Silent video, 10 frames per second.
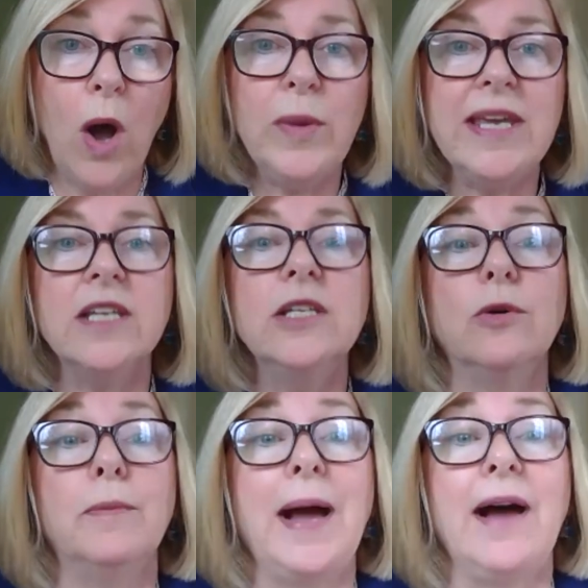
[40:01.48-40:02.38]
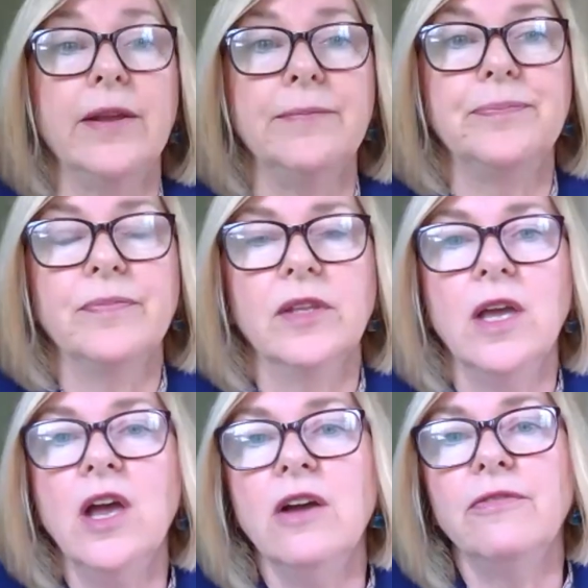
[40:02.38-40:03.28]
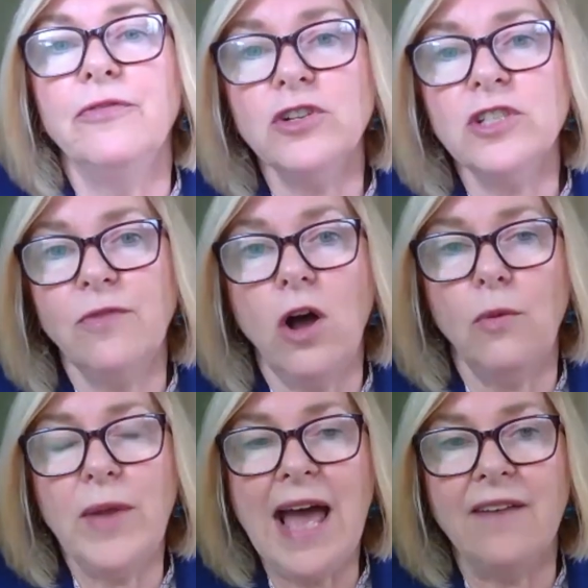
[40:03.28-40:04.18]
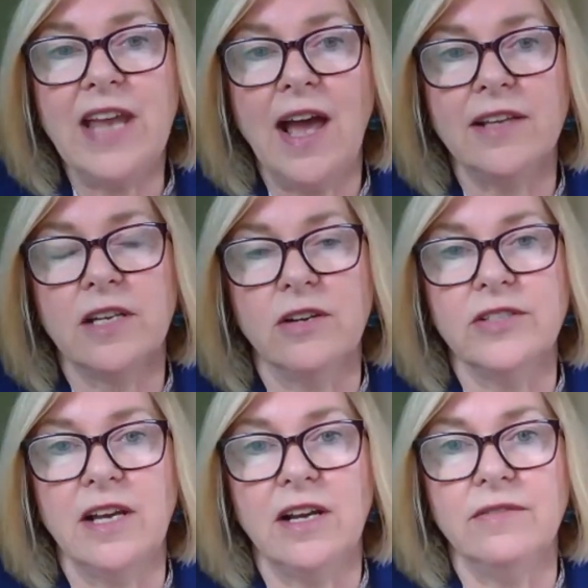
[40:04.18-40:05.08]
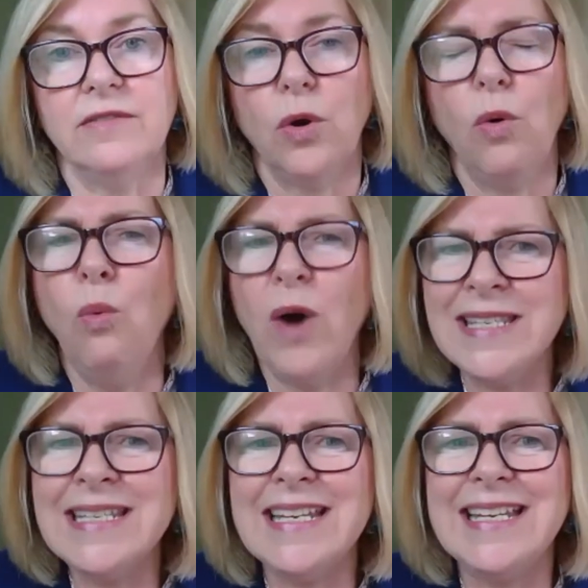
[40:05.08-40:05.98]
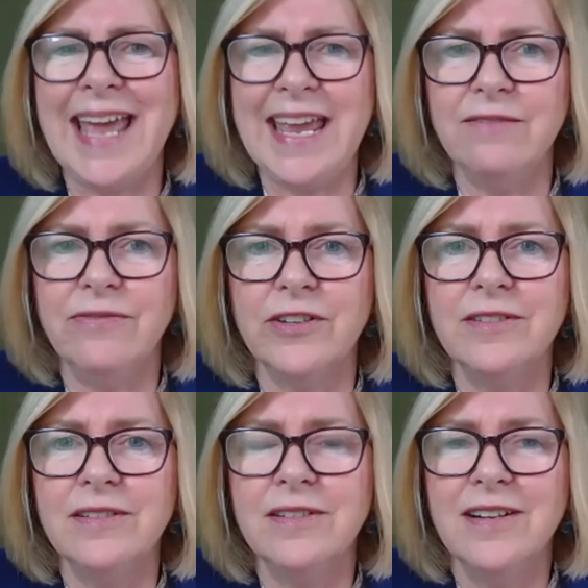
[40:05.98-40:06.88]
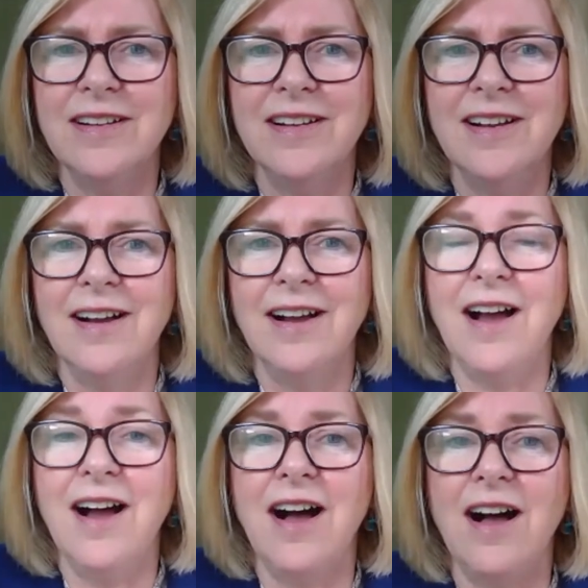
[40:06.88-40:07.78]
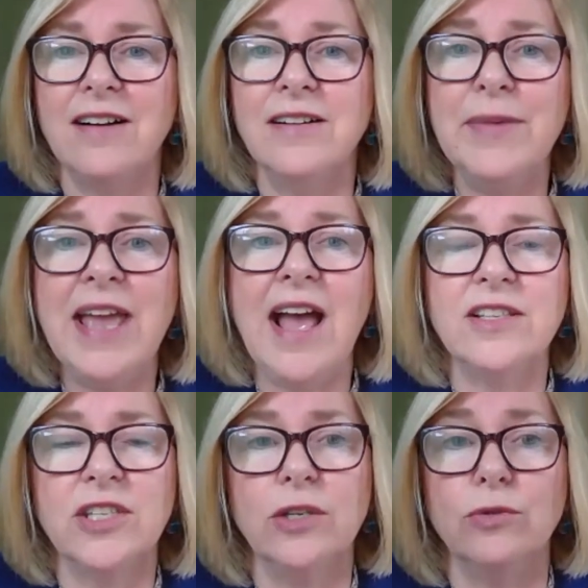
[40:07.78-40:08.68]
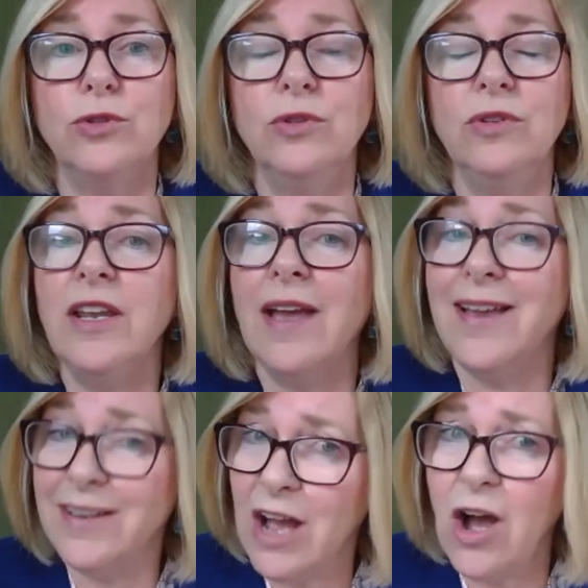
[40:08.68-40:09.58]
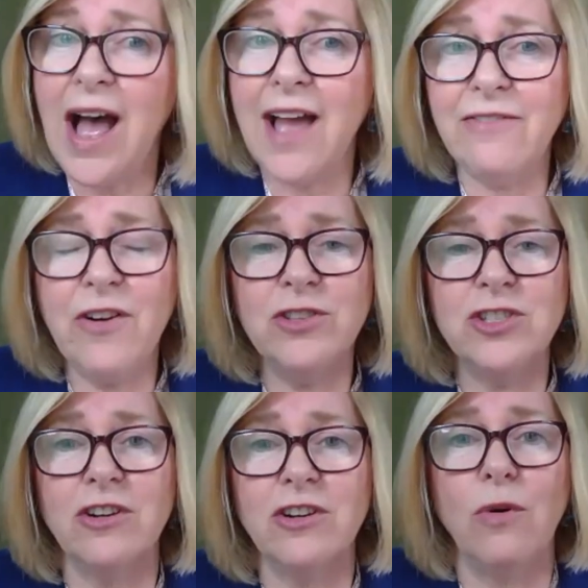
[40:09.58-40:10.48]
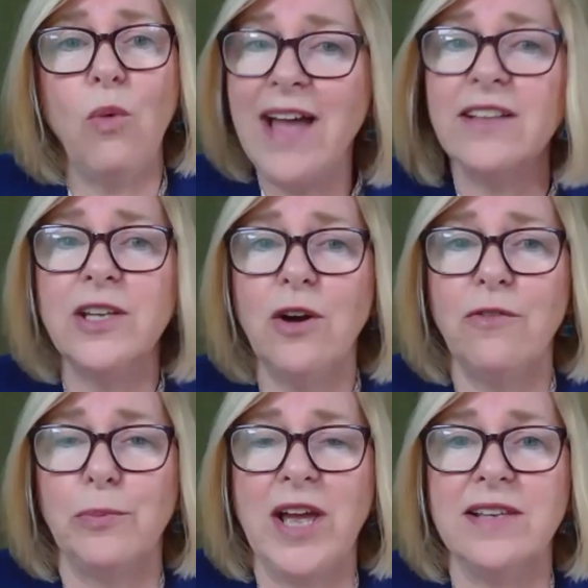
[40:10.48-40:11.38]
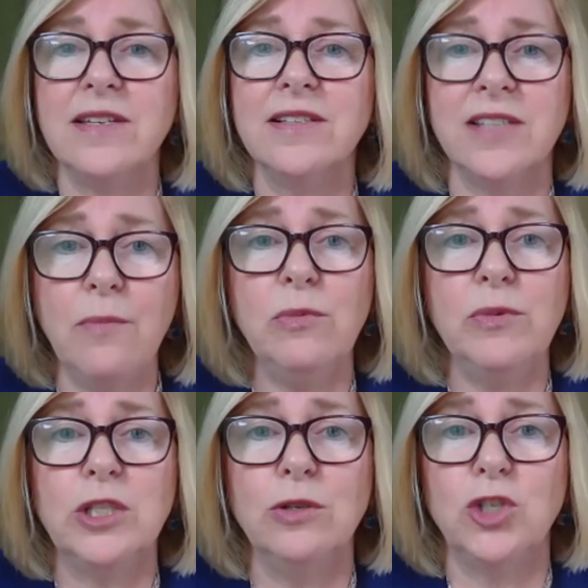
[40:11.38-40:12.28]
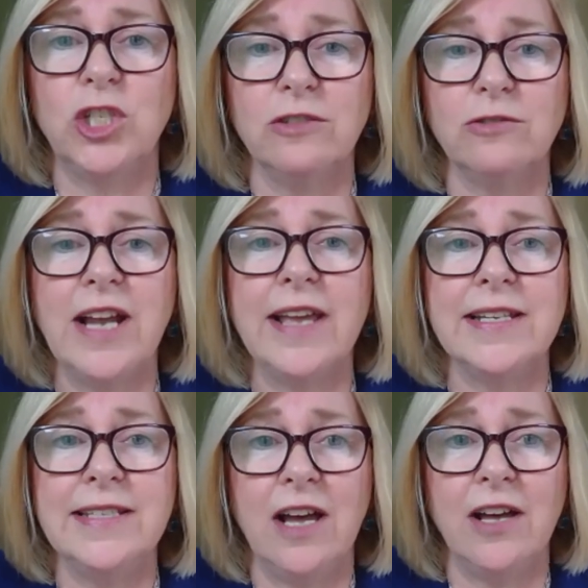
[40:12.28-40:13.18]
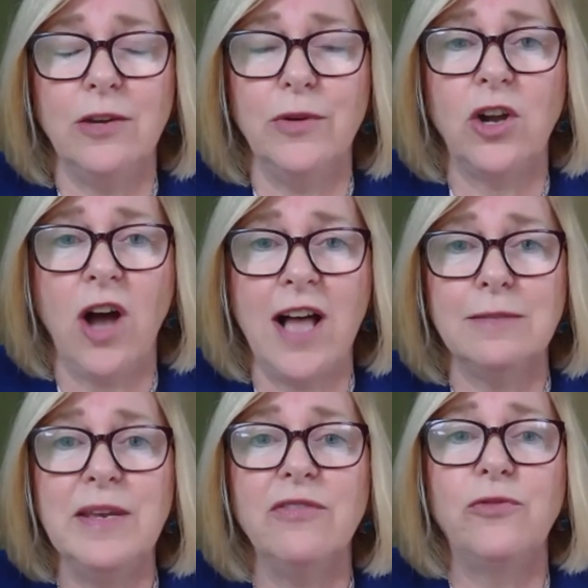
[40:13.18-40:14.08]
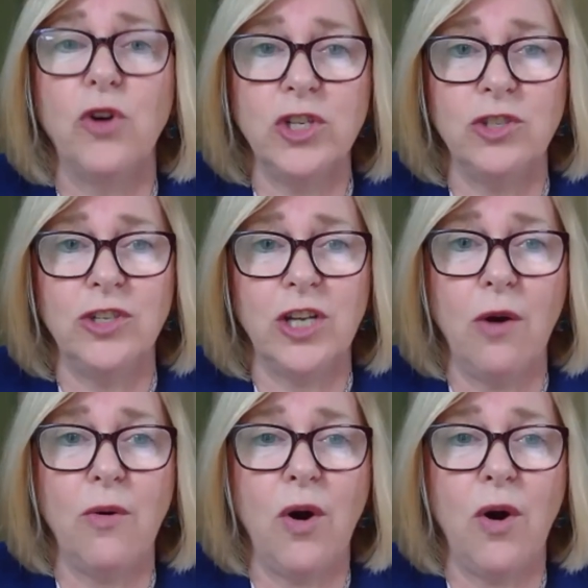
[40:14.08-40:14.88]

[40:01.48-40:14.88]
we can do about it. First of all, we have to ask ourselves, wasn't it gainful? Uh, let me ask you, iPhones are wildly overpriced. As someone with two children, I can tell you it cost me a fortune to go